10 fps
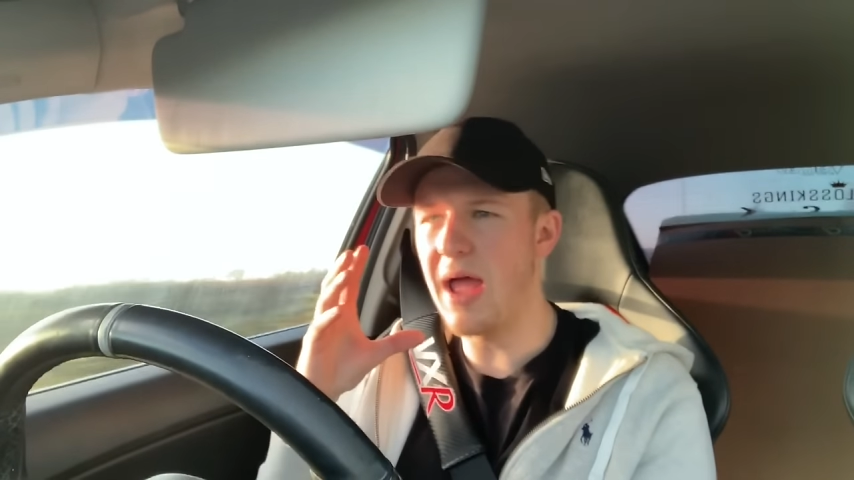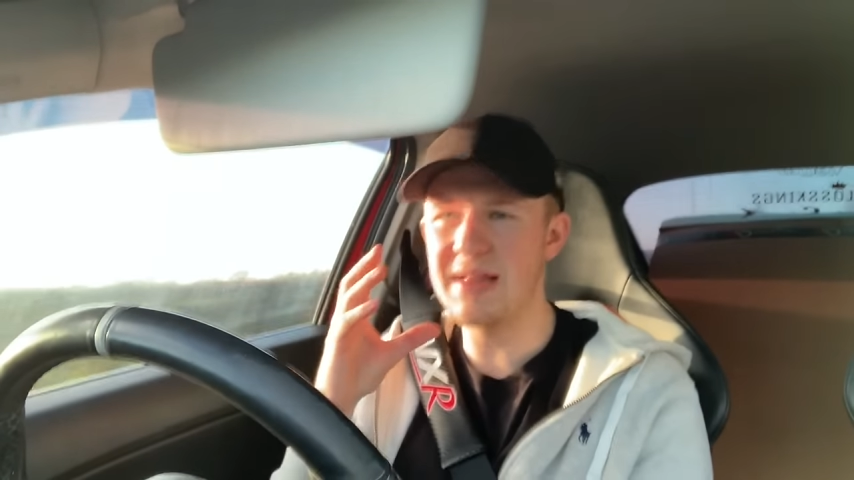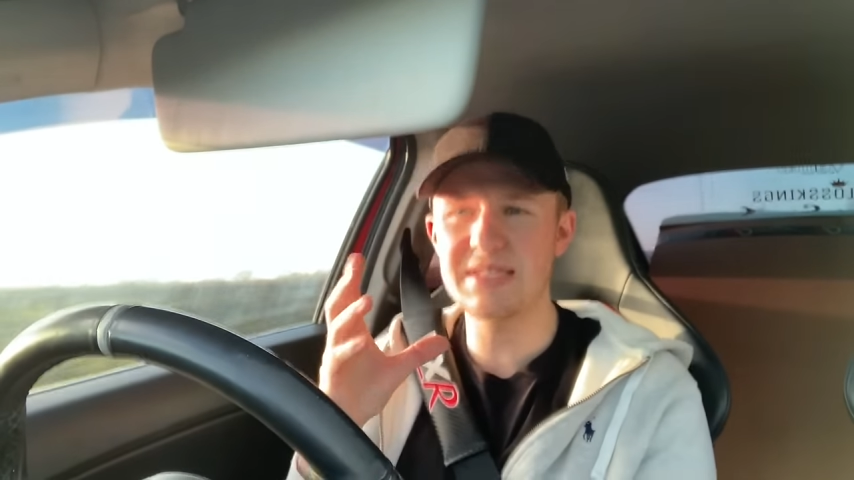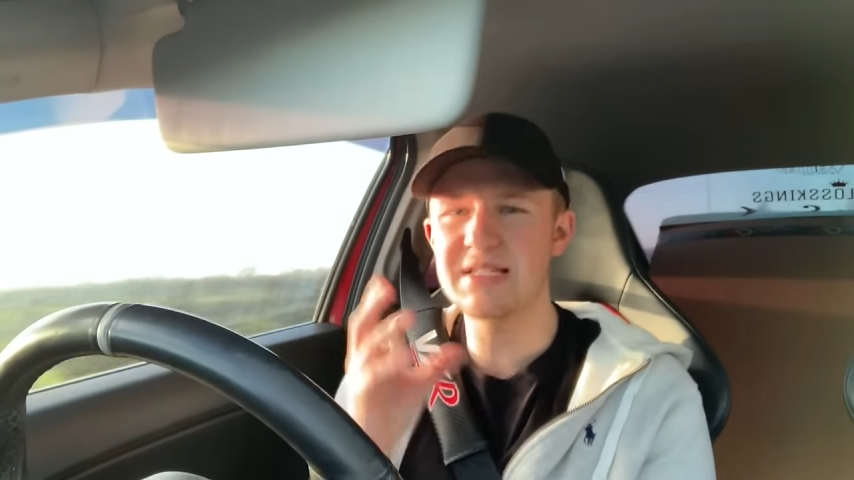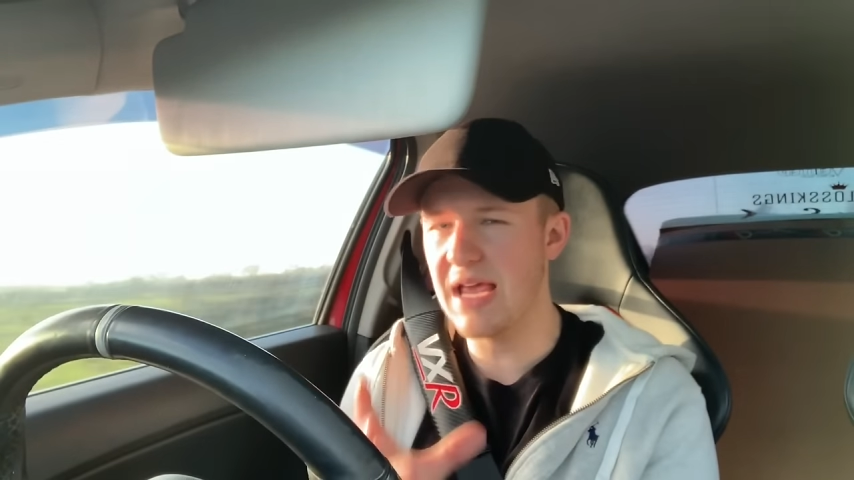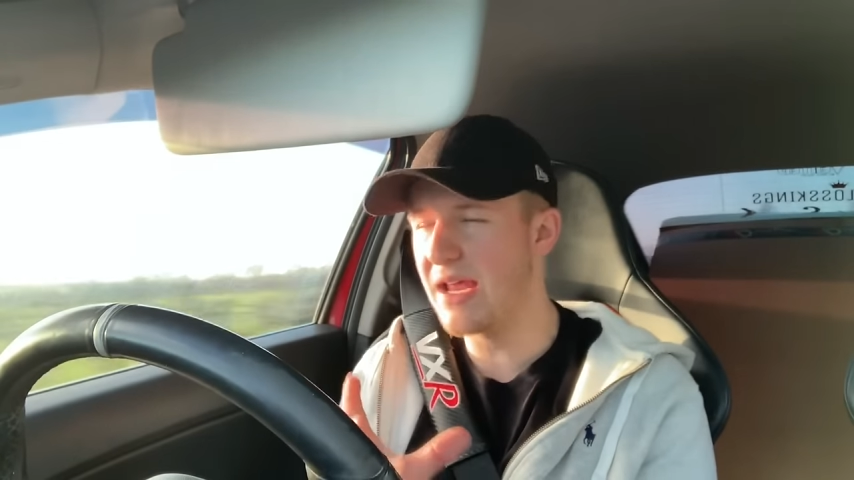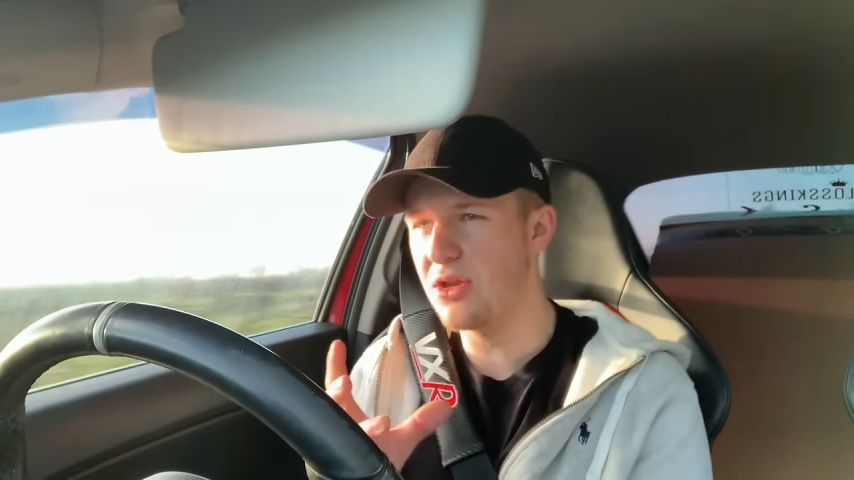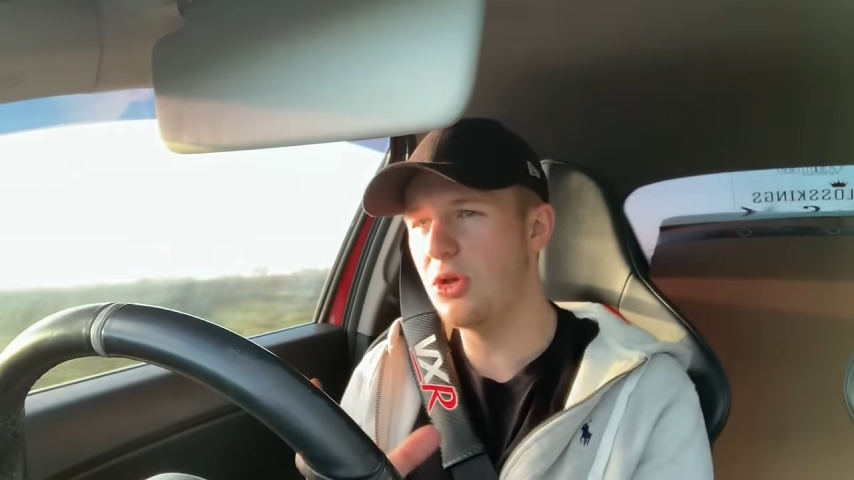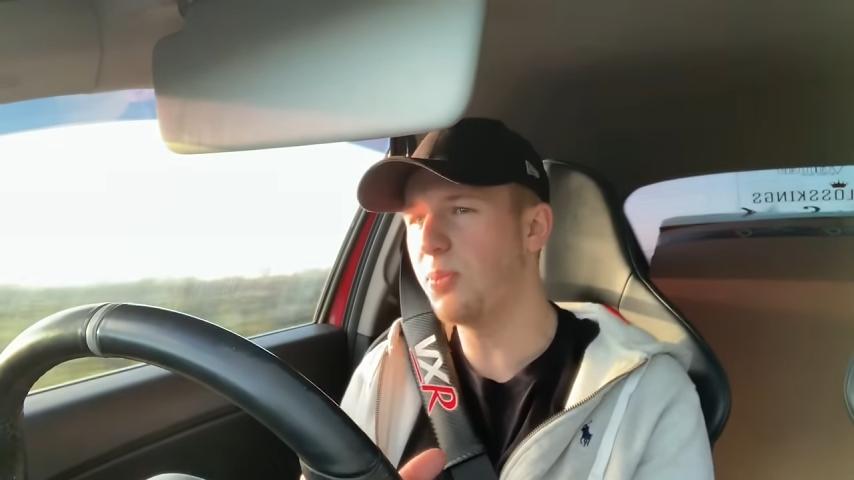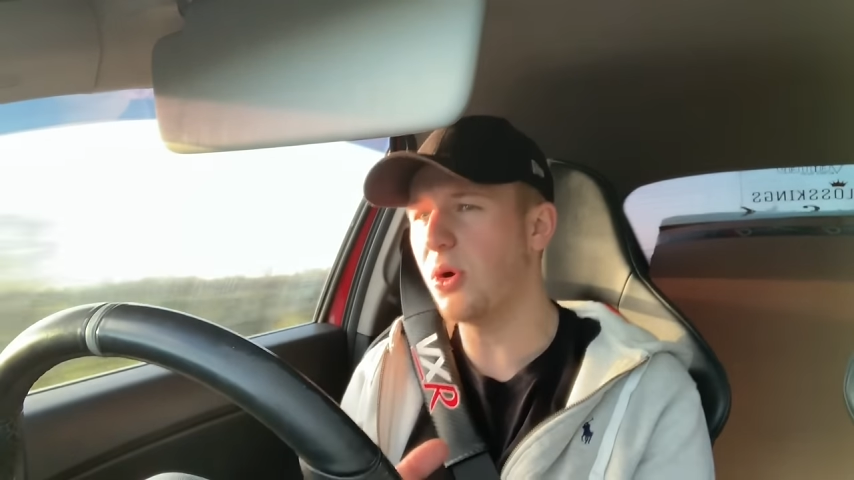
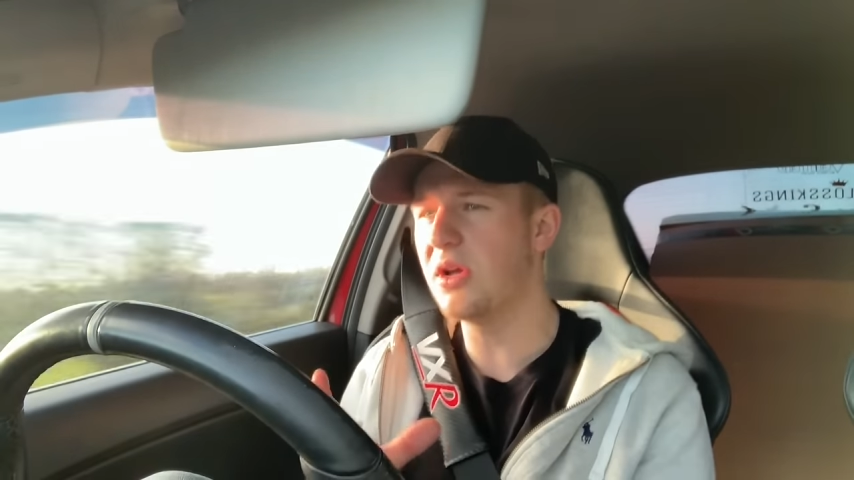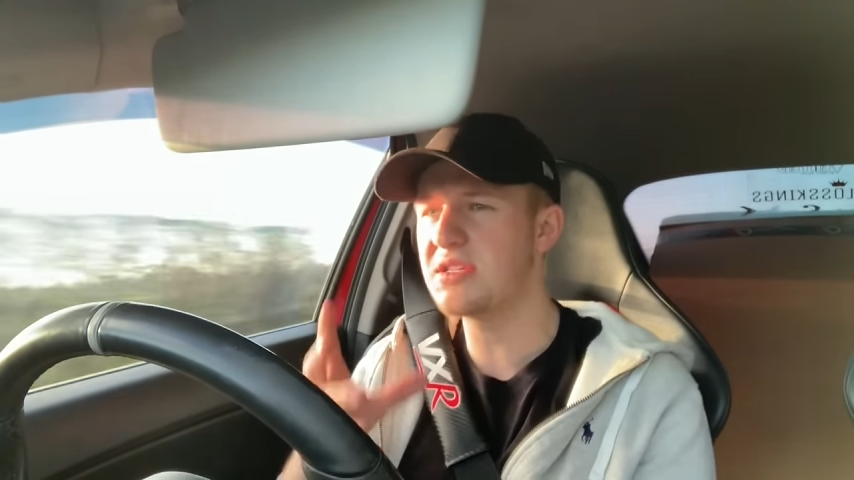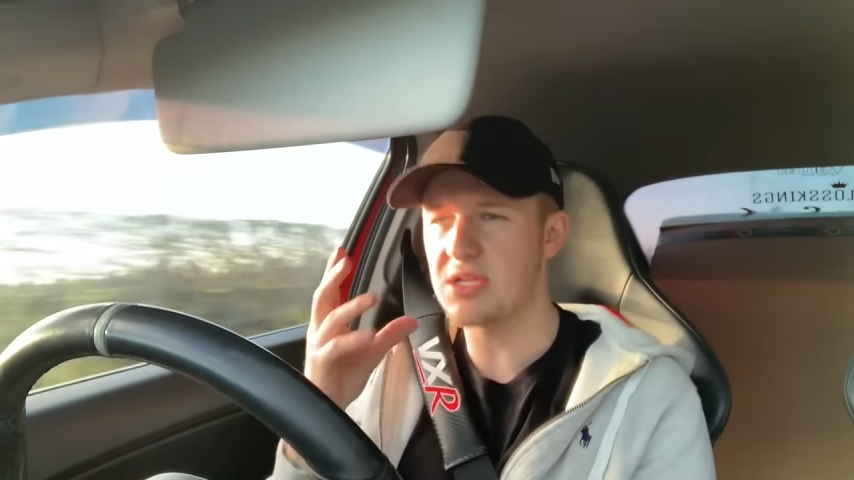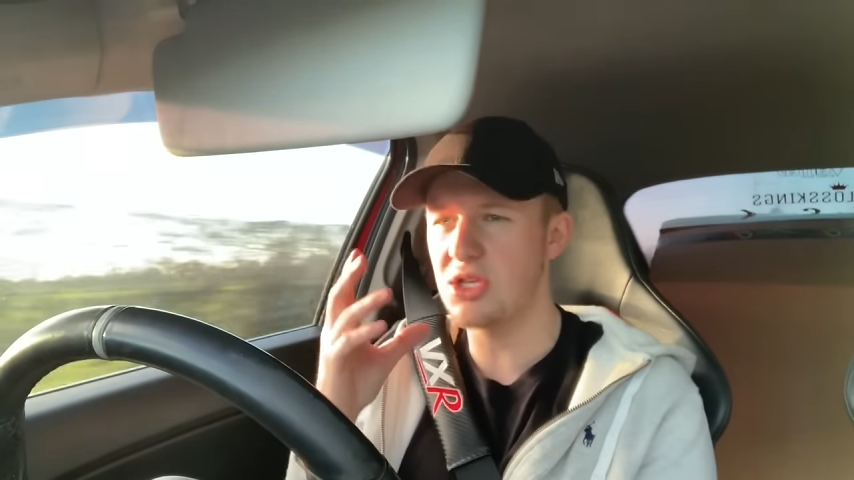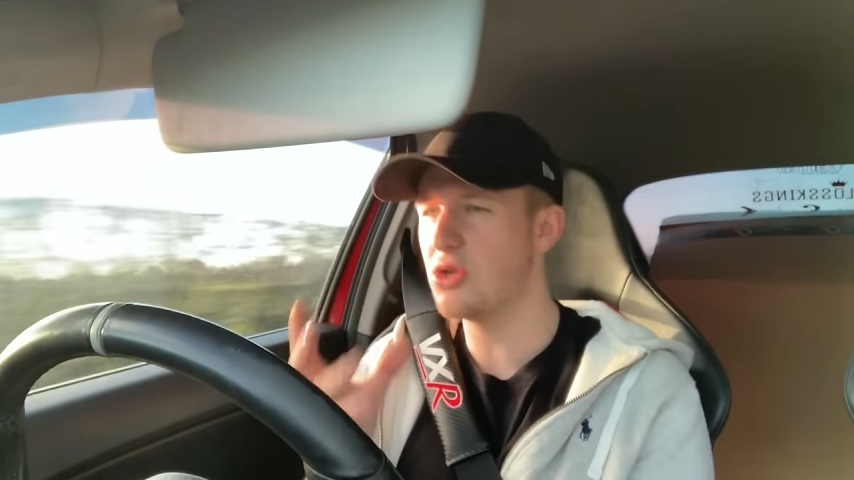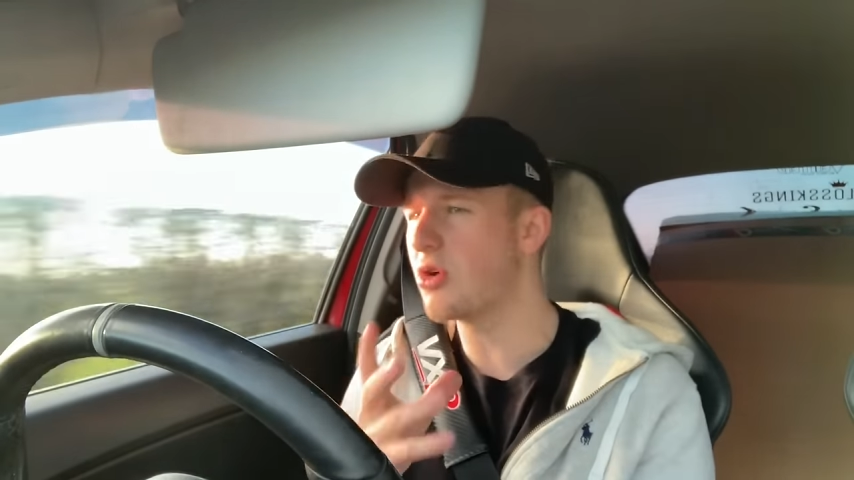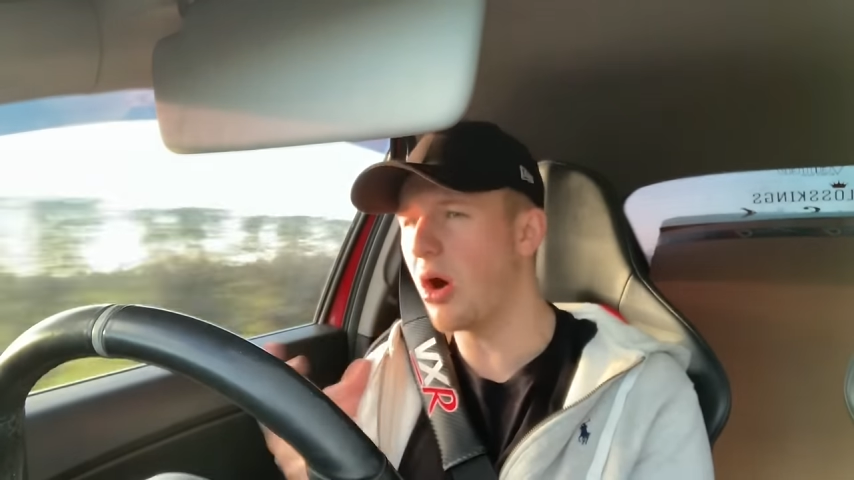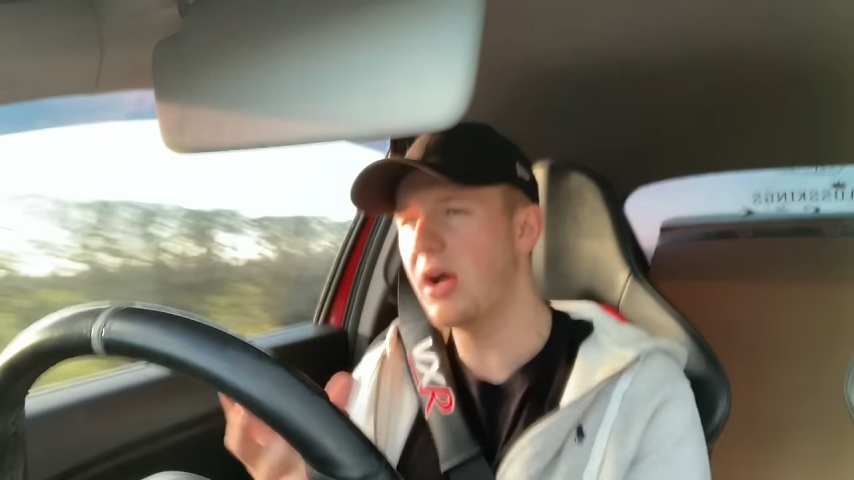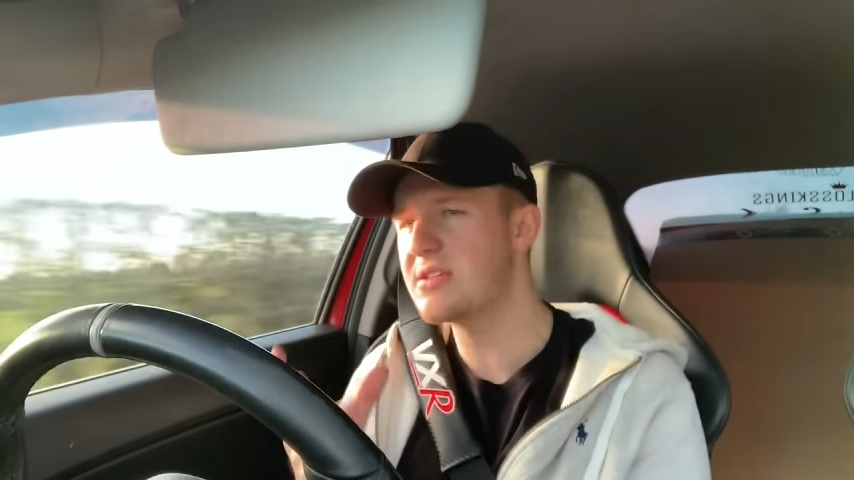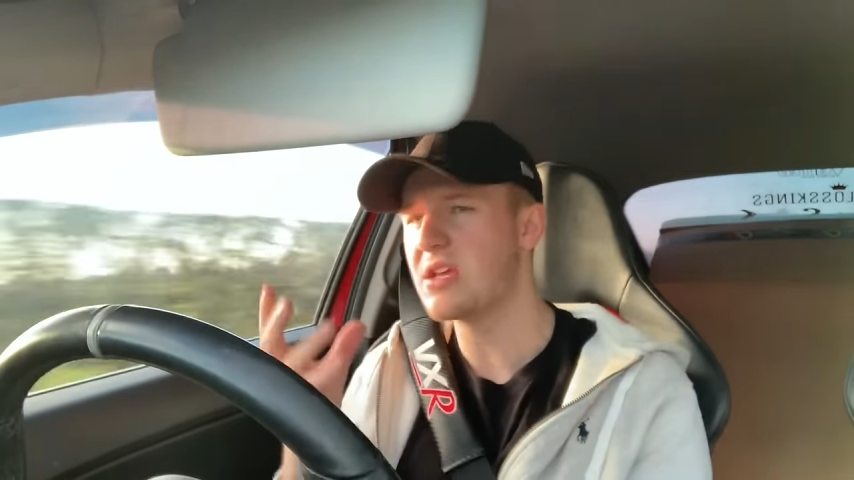entertain you boys and you
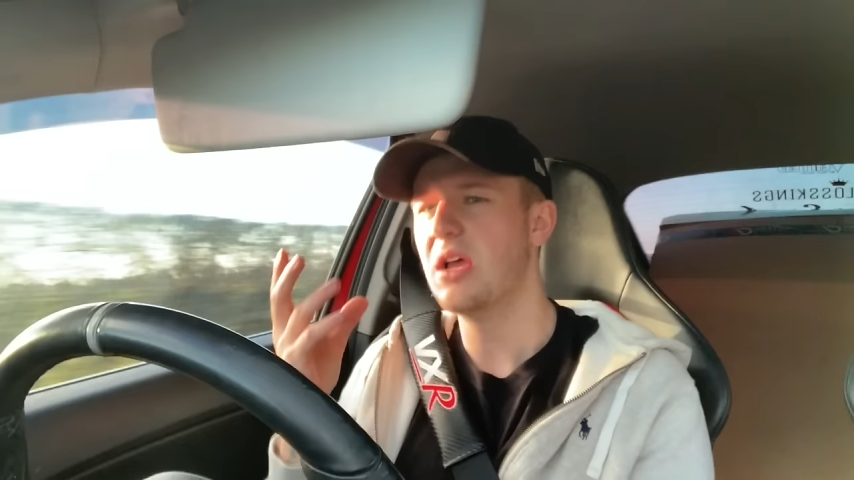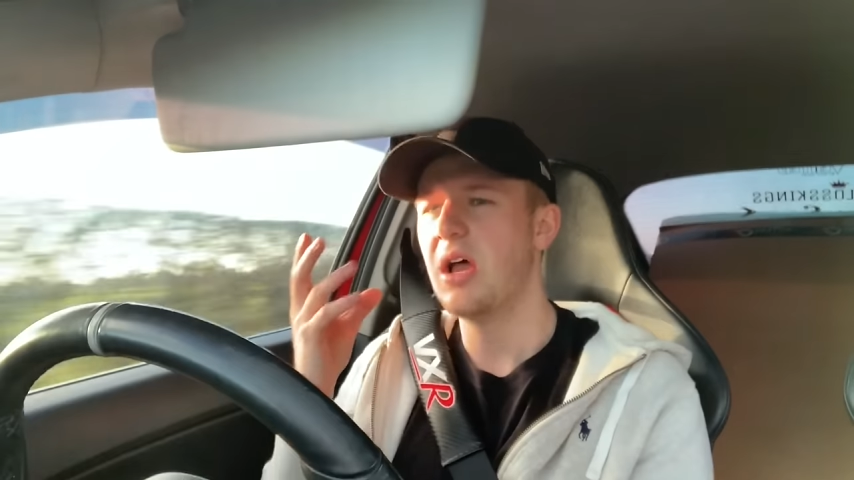guys.